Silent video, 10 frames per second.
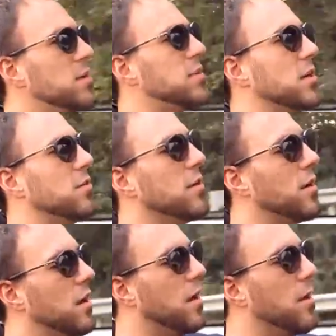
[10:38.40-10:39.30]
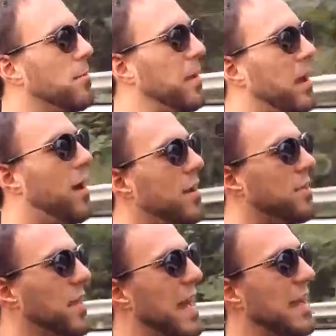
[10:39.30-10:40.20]
So,
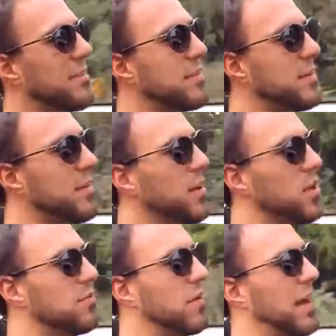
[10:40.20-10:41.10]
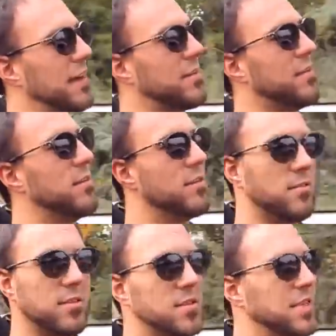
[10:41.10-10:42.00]
beyond that, you've got
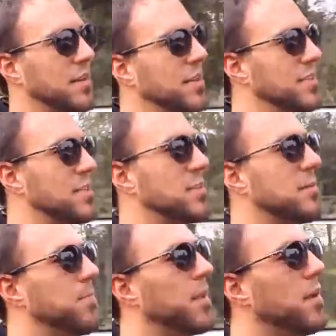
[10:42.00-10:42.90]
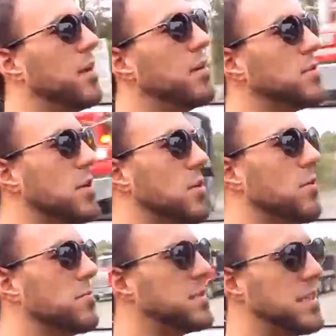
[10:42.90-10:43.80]
the steering system. So,
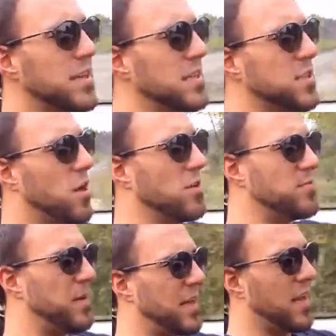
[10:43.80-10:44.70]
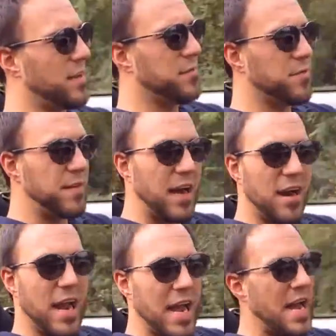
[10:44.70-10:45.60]
steering has always been a
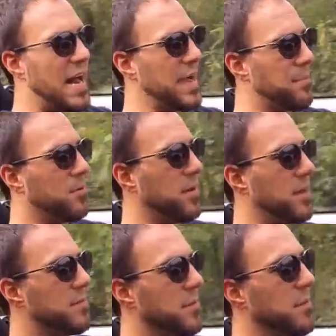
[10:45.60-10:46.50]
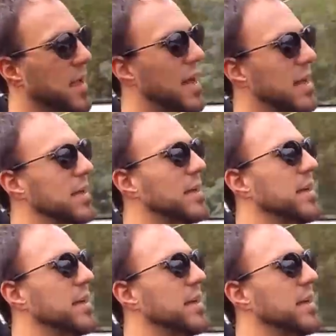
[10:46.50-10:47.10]
very high point for the Miata.